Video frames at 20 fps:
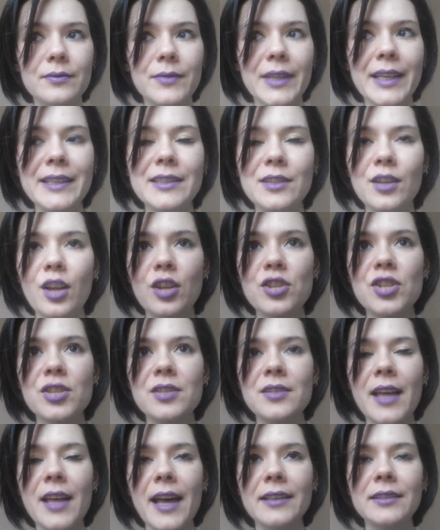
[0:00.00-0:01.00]
It's not
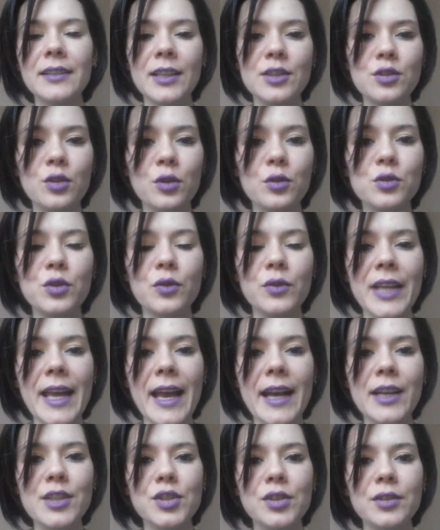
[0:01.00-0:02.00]
just that, it's also the
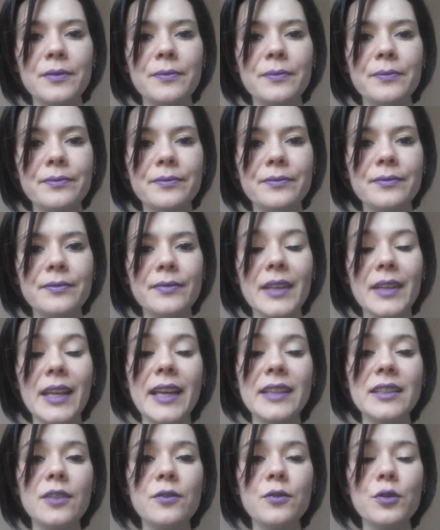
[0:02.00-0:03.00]
action.
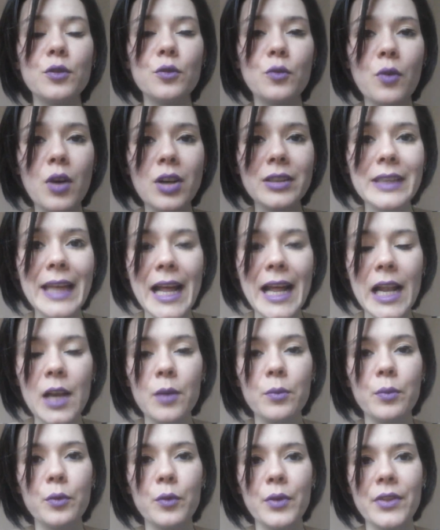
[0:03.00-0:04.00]
And if you want
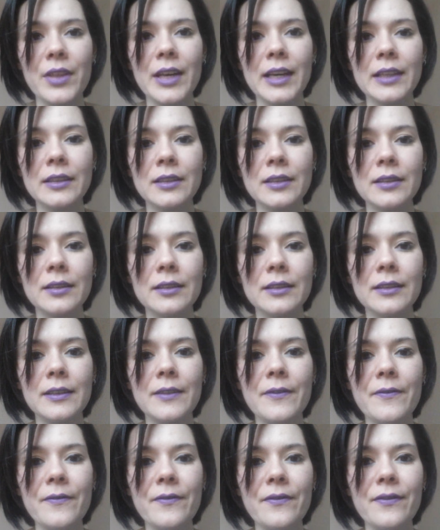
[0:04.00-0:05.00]
help with that,
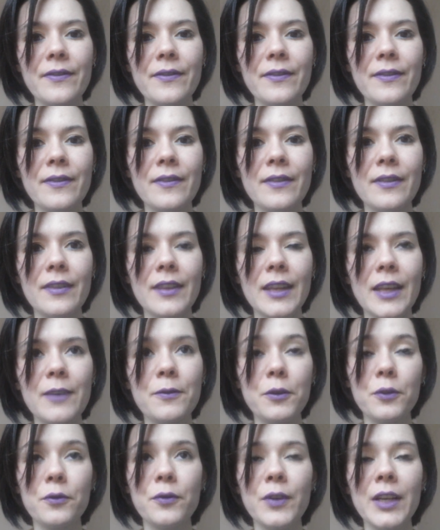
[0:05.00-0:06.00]

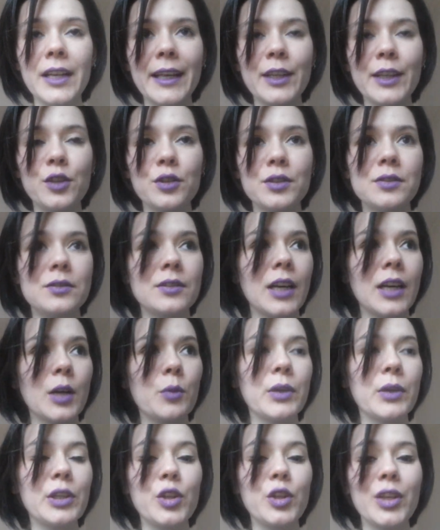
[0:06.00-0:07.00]
if you feel like you're stuck
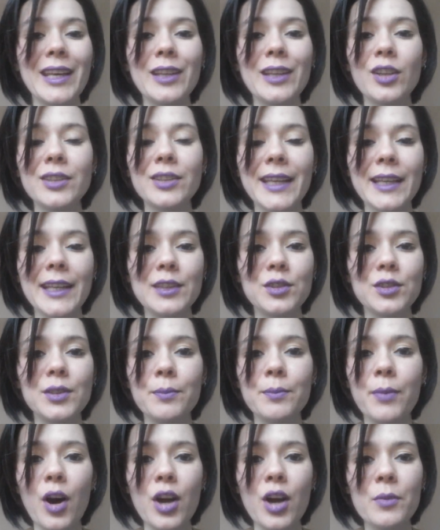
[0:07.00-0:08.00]
but you cannot get to the
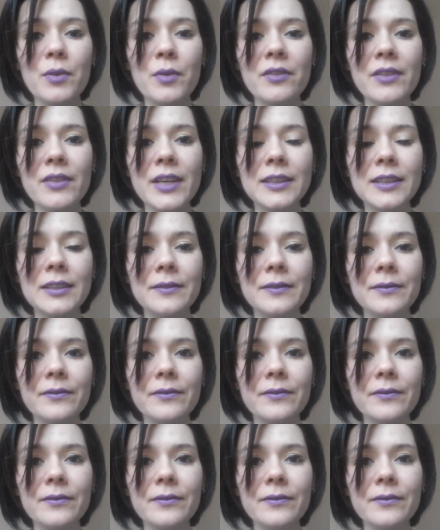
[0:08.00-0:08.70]
bottom of it,